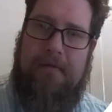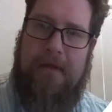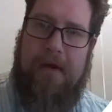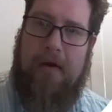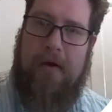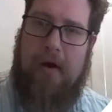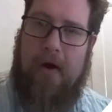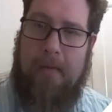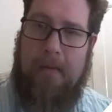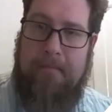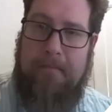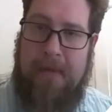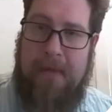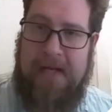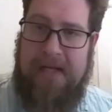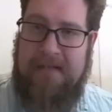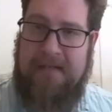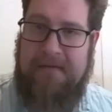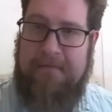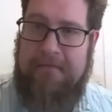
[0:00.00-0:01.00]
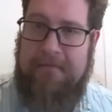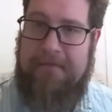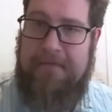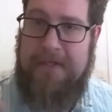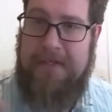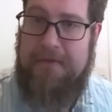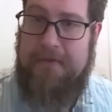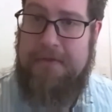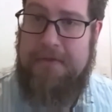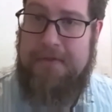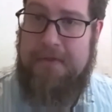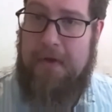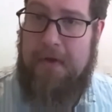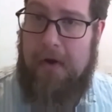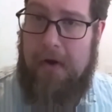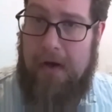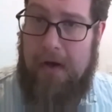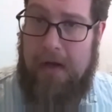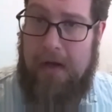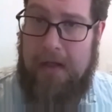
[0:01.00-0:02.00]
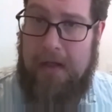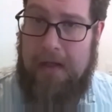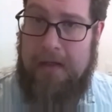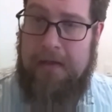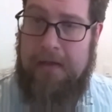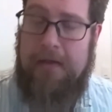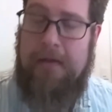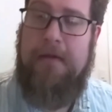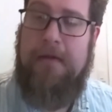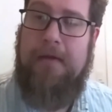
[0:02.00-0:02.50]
There are many different features on